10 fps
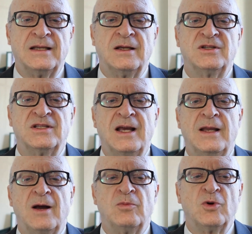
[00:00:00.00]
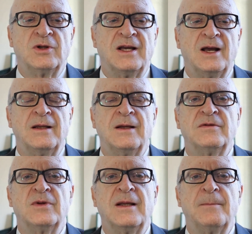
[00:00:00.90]
or sterile water
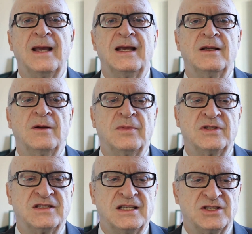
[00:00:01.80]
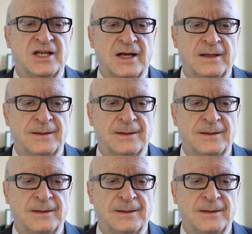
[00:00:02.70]
for the medical procedure.